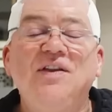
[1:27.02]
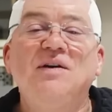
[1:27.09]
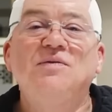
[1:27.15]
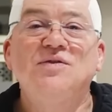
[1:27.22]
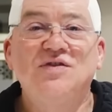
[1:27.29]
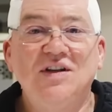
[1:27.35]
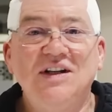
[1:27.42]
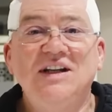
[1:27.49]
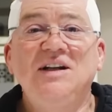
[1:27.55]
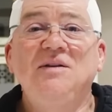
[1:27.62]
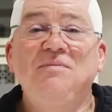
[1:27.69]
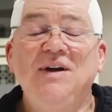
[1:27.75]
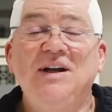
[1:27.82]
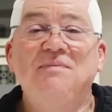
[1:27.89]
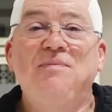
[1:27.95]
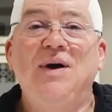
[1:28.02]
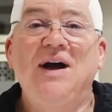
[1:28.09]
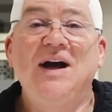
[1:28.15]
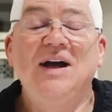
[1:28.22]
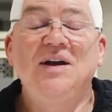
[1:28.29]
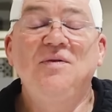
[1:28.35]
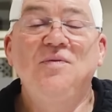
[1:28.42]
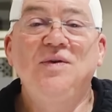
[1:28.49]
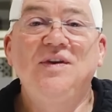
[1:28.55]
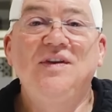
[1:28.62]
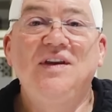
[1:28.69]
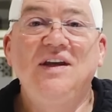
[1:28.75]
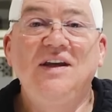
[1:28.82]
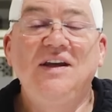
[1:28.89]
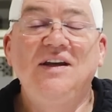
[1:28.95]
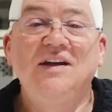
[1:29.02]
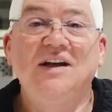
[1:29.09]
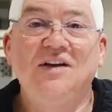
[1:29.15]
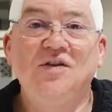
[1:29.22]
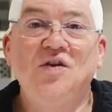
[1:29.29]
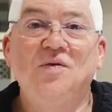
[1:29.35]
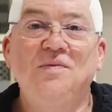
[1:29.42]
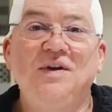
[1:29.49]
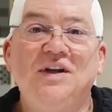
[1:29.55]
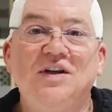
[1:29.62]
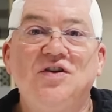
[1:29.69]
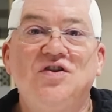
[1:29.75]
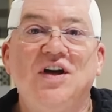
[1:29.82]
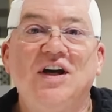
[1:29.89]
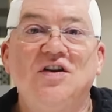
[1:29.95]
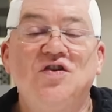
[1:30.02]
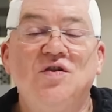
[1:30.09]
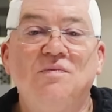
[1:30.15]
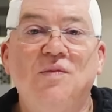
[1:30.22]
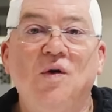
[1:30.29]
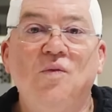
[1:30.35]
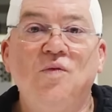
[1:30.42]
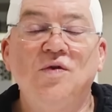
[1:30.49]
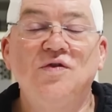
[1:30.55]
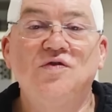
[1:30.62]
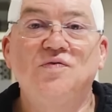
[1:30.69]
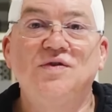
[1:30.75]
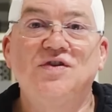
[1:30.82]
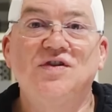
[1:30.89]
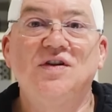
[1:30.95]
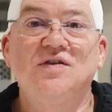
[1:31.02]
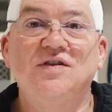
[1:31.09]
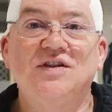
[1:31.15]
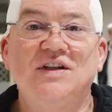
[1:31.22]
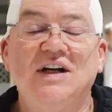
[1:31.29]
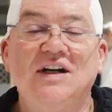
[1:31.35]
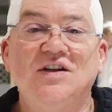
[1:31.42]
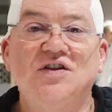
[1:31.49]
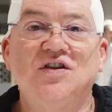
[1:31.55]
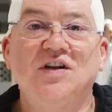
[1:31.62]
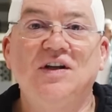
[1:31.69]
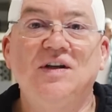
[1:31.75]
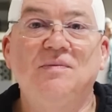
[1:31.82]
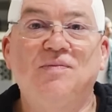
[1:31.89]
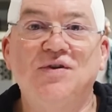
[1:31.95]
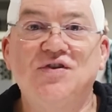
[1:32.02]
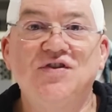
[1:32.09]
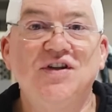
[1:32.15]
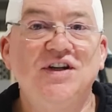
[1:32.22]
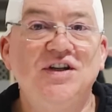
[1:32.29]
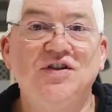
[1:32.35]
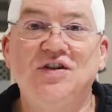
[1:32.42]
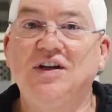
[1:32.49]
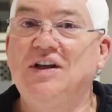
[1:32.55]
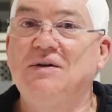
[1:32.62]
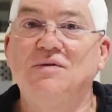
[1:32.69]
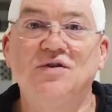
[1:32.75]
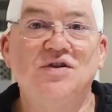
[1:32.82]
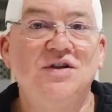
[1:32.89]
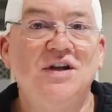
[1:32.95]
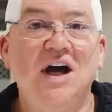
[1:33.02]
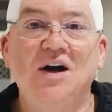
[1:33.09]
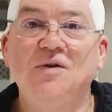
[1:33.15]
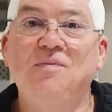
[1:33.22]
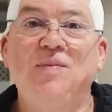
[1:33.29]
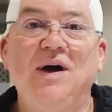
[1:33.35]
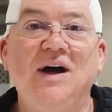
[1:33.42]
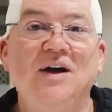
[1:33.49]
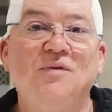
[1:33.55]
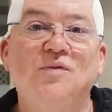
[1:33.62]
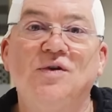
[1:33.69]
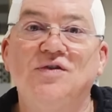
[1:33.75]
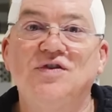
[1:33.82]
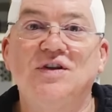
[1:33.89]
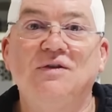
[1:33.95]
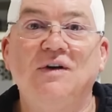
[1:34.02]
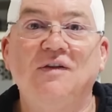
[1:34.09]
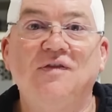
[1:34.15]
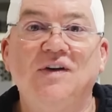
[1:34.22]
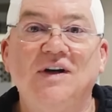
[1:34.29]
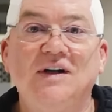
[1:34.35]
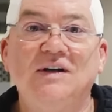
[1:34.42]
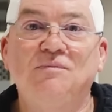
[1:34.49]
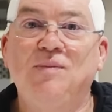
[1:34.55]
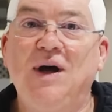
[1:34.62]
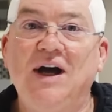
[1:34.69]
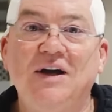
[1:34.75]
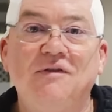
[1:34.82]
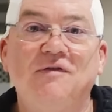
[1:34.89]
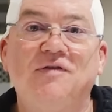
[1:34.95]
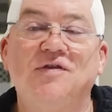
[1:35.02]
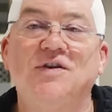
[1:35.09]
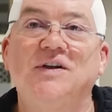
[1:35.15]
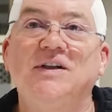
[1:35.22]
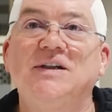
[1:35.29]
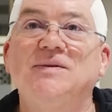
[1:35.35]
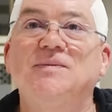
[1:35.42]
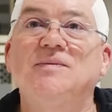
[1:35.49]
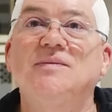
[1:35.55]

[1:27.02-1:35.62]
There was a little bit of pain with the numbing injection, but once we started actually the procedure, there was no pain whatsoever, pain-free.